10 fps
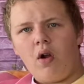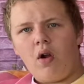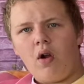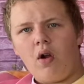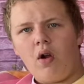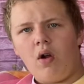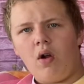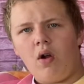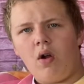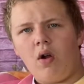
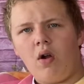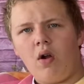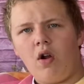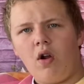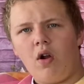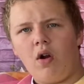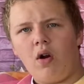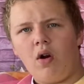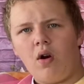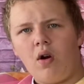
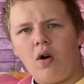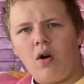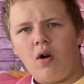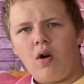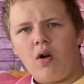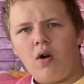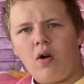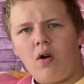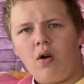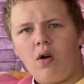
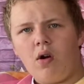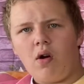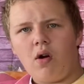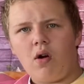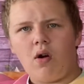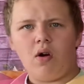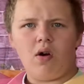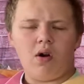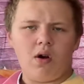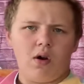
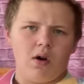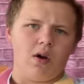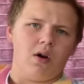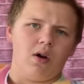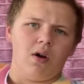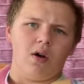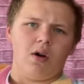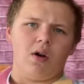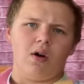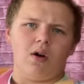
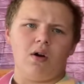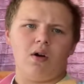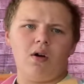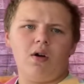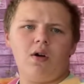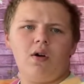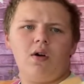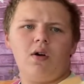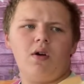The person shown says nothing.